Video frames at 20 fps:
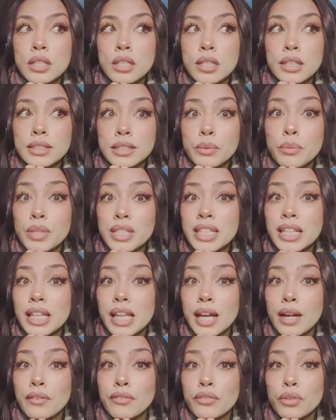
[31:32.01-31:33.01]
because it was a
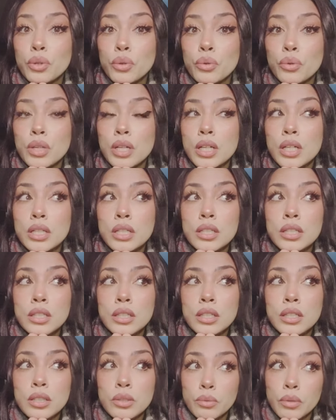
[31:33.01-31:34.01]
lot of food
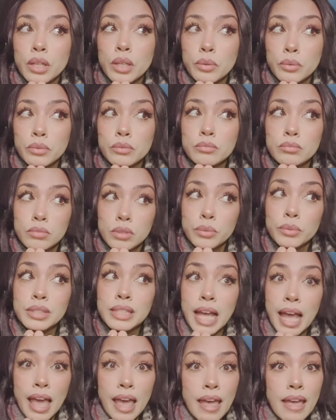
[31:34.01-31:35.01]
it, it, it was
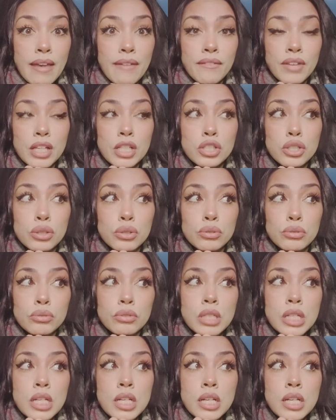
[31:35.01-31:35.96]
heavy too